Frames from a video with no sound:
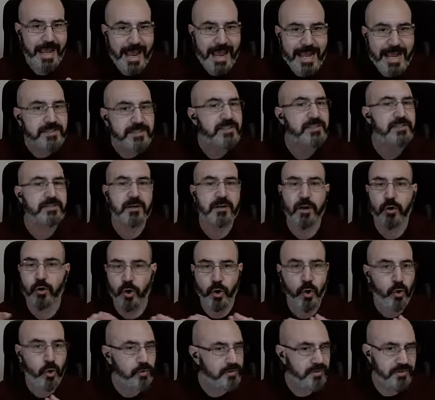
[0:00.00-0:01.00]
ants
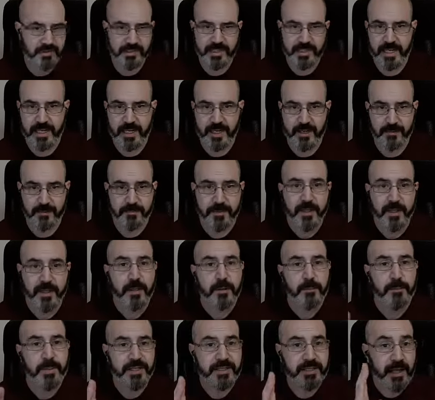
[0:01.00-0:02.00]
are all the same,
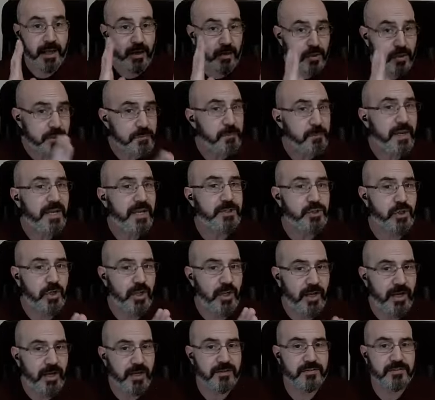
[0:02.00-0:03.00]
but they are
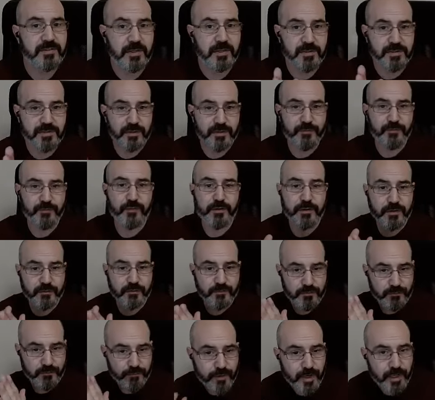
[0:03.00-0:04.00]
specialized in
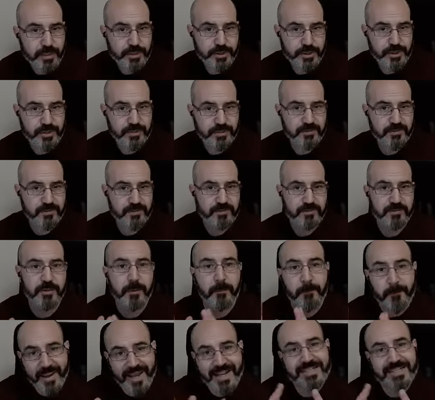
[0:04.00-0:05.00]
different functions
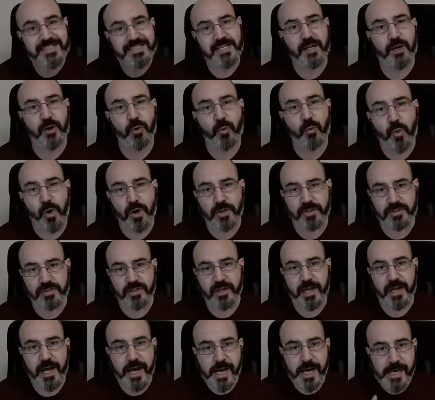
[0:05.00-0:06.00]
depending on what
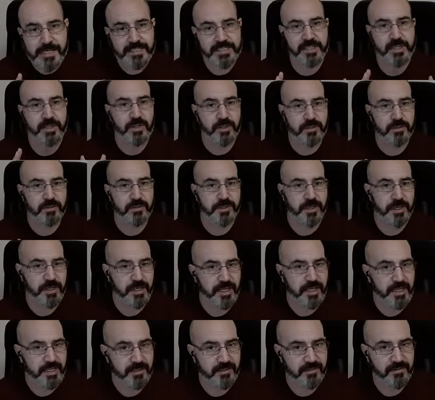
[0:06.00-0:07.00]
the ant colony
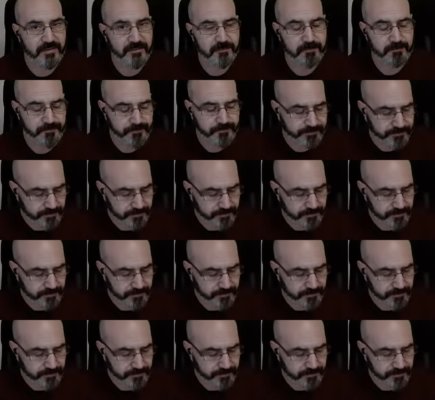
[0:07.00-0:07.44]
needs.